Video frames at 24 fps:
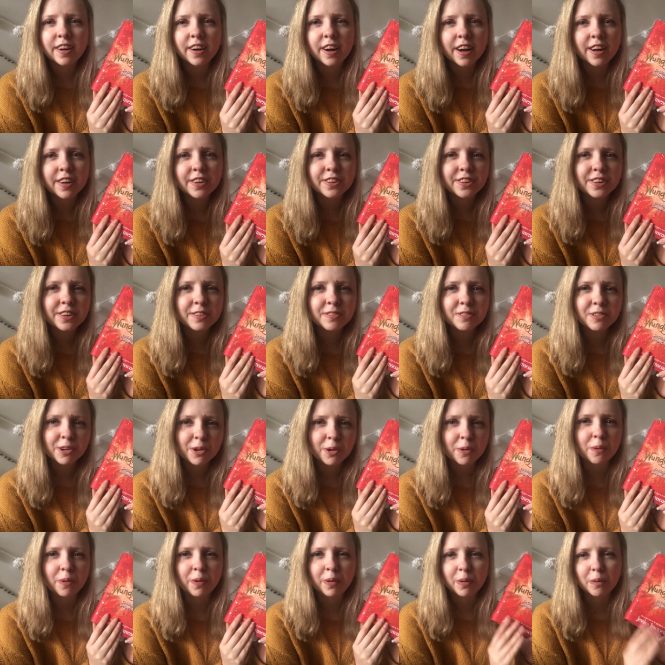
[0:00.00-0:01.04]
I don't even
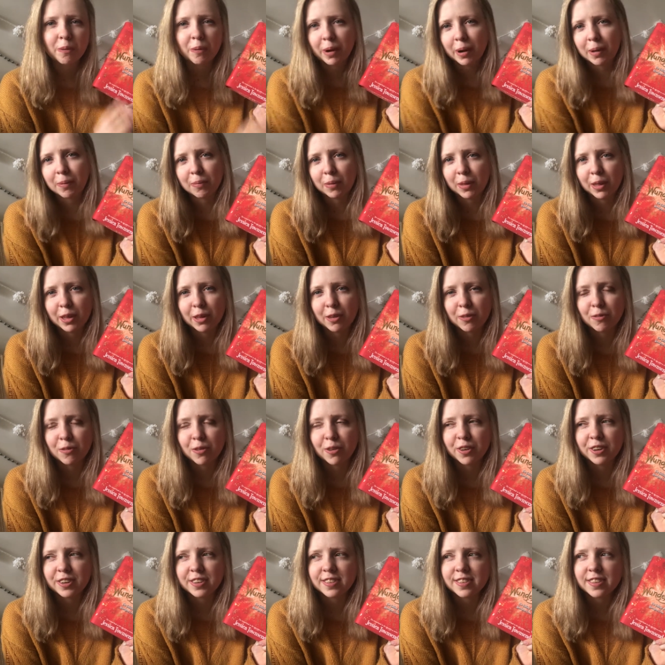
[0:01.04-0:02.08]
know what the word I'm looking
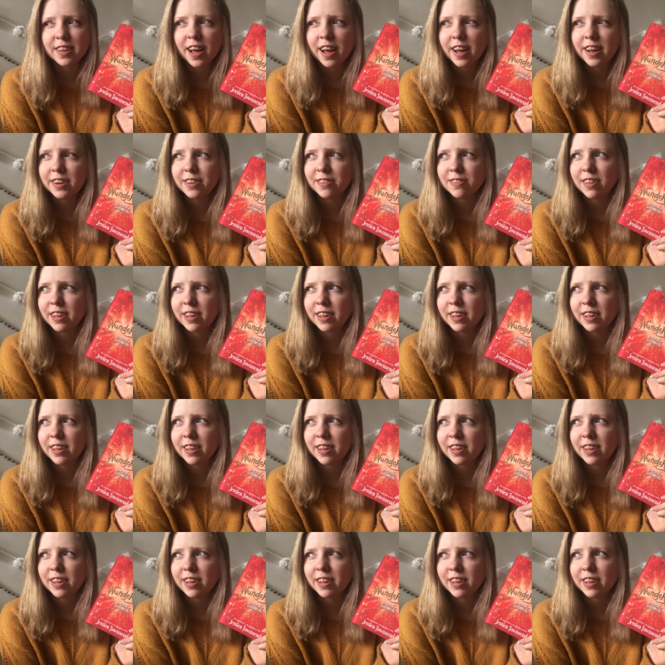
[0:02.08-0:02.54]
for is, kind of